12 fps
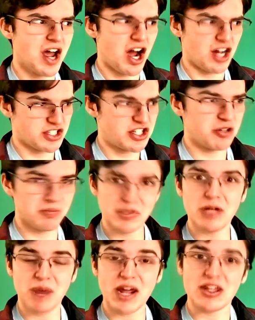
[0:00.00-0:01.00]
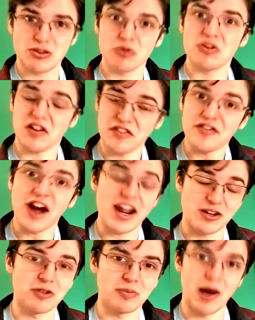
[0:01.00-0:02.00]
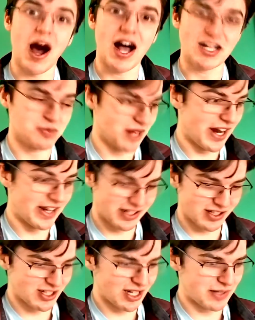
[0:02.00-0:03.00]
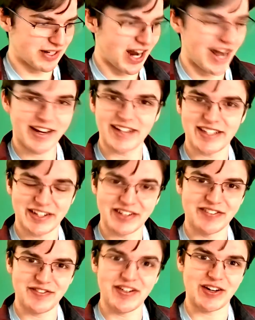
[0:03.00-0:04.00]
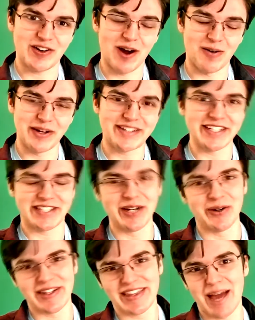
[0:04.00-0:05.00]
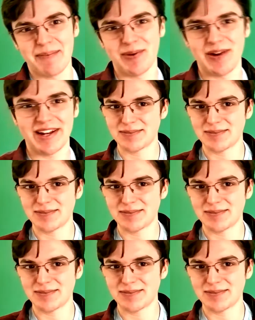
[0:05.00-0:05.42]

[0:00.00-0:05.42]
until midway through the final boss, when I had to look up a guide because I couldn't figure out what to do at that point,